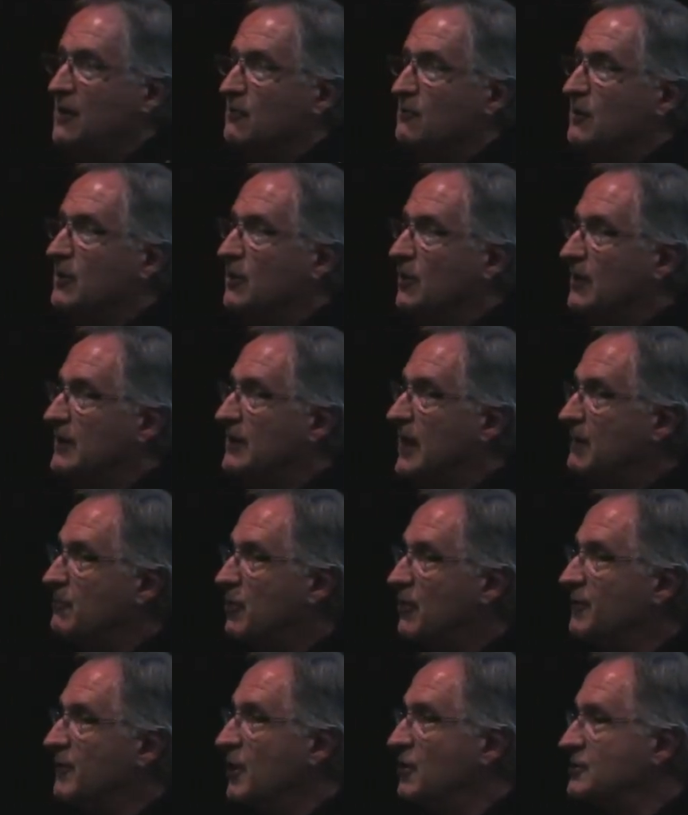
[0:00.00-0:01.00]
A
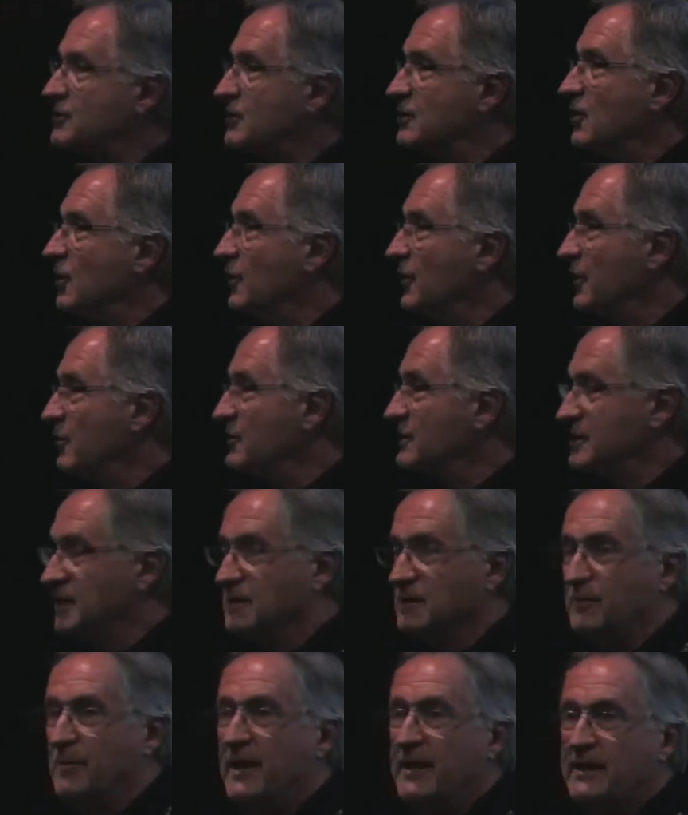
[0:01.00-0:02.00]
number of years ago there was a
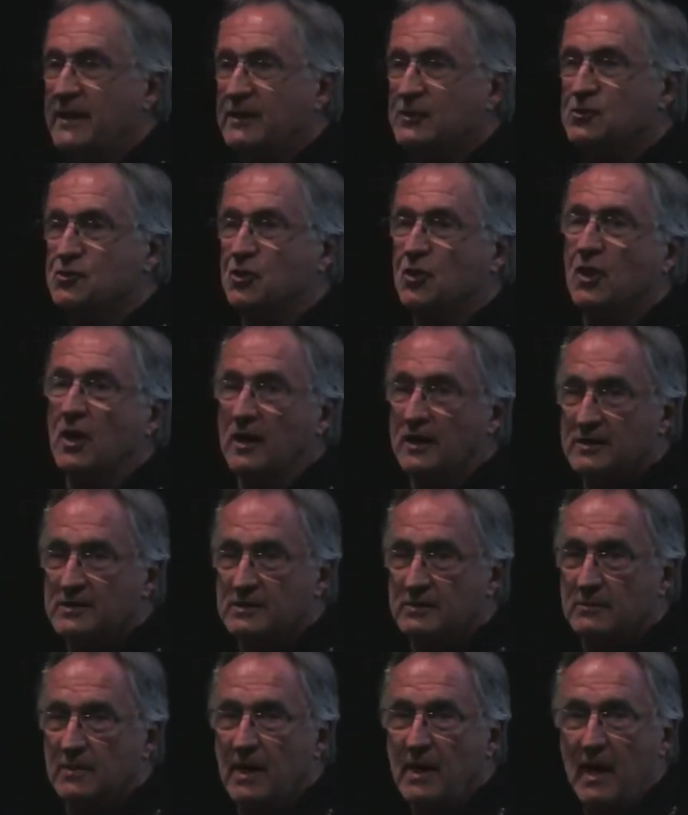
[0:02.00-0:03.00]
debate in
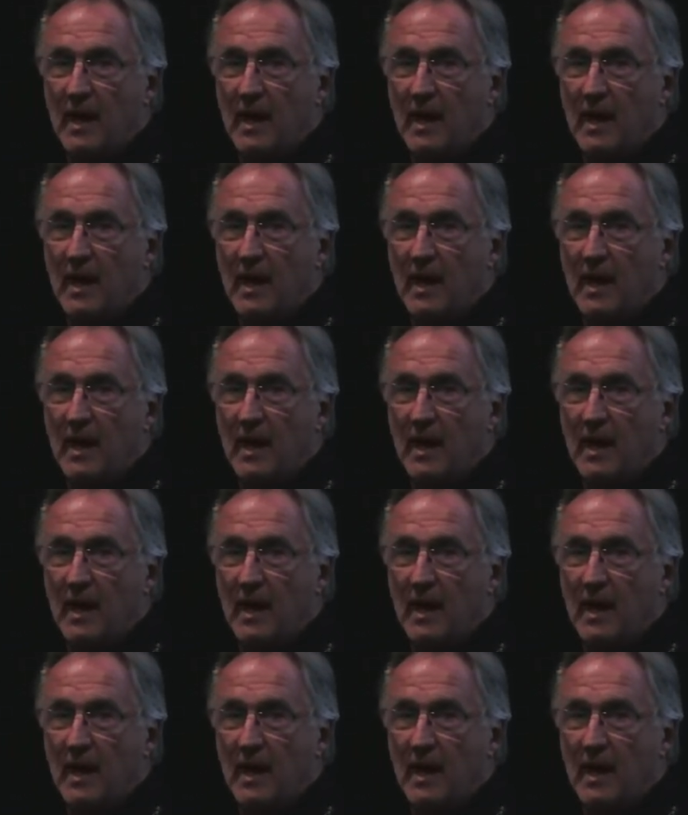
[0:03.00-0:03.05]
journalism